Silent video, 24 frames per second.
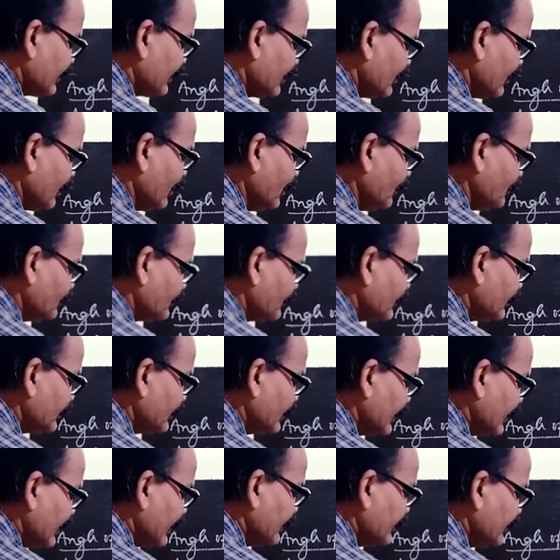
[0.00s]
of
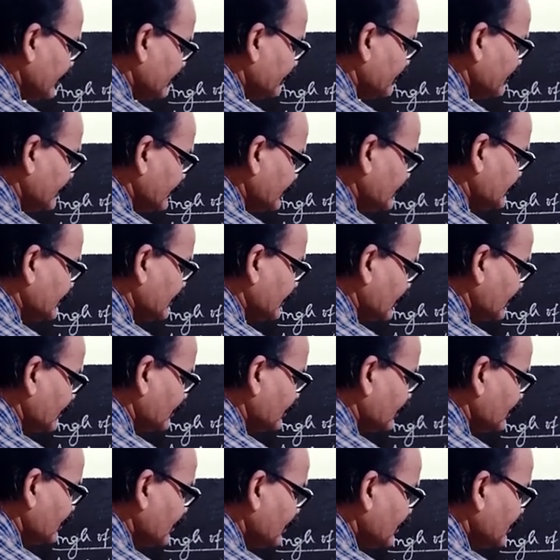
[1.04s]
elevation.
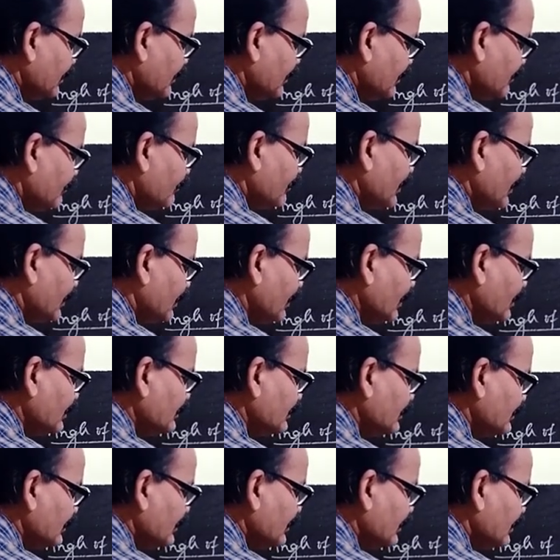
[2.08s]
Because
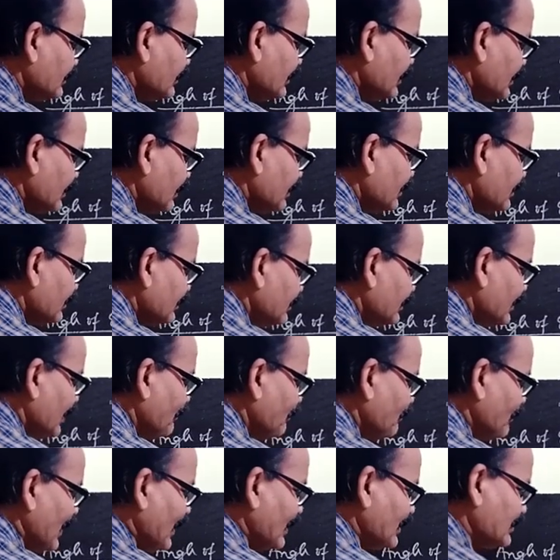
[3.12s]
the
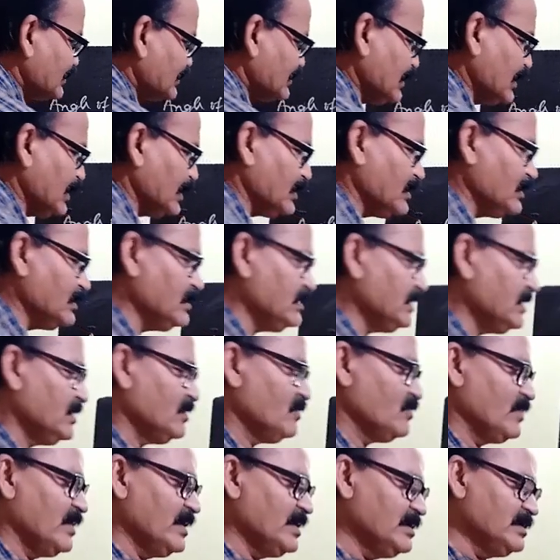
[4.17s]
person,
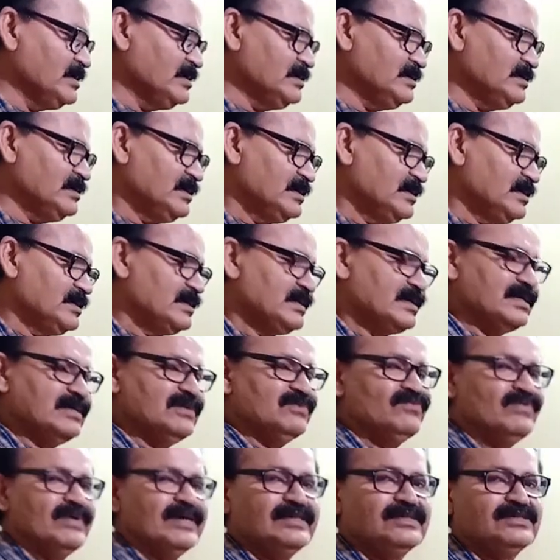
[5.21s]
when he
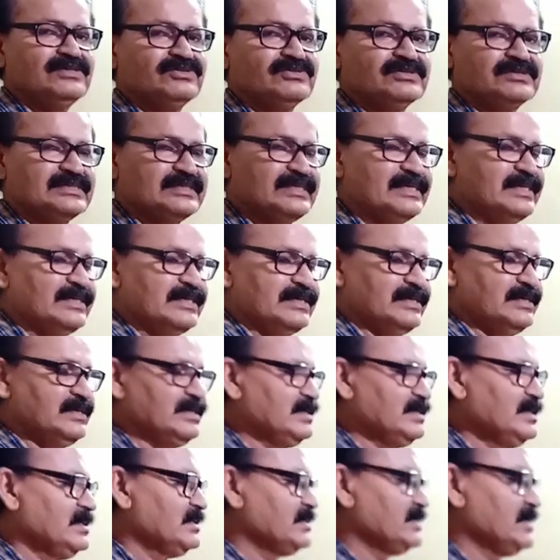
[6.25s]
want to see
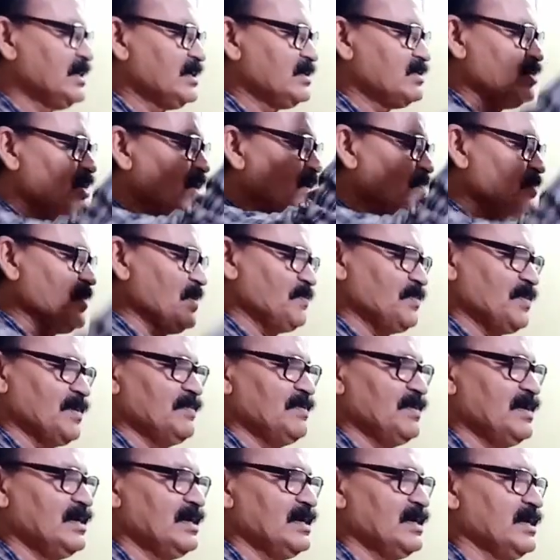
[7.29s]
the top of a
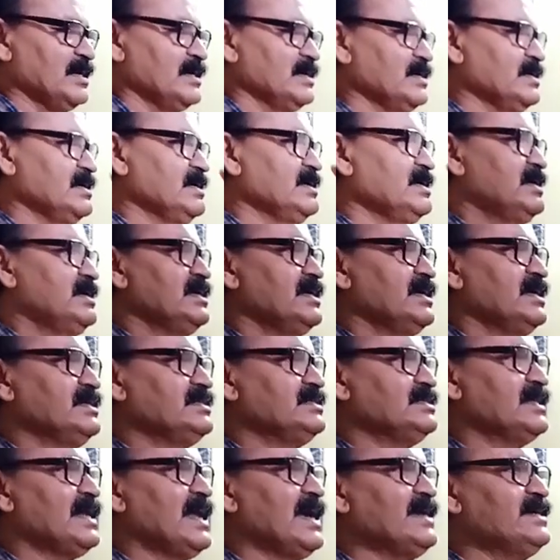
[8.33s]
building, his
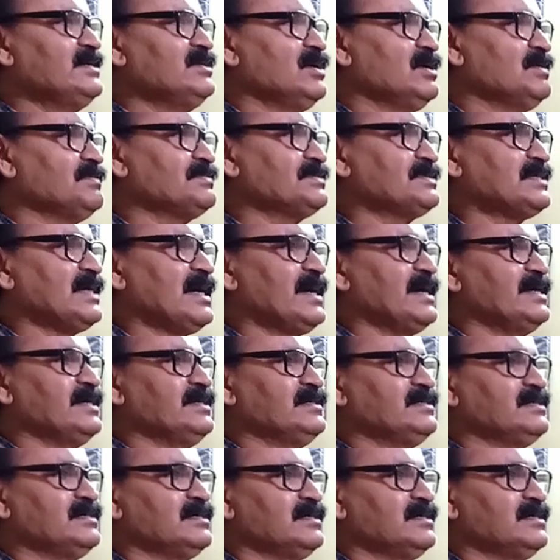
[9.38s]
line of sight